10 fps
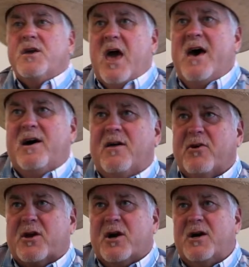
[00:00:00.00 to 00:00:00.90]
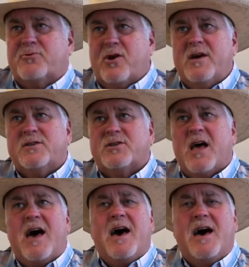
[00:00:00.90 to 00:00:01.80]
Yeah, the
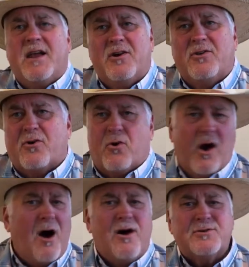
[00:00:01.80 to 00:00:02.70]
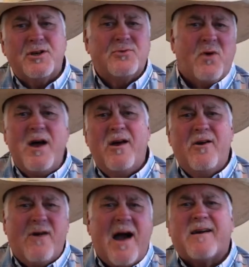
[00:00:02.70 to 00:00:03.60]
countryside of the cross is
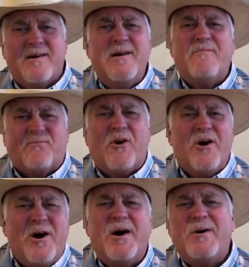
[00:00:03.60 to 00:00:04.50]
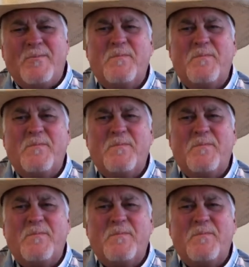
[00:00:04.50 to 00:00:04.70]
where I come from.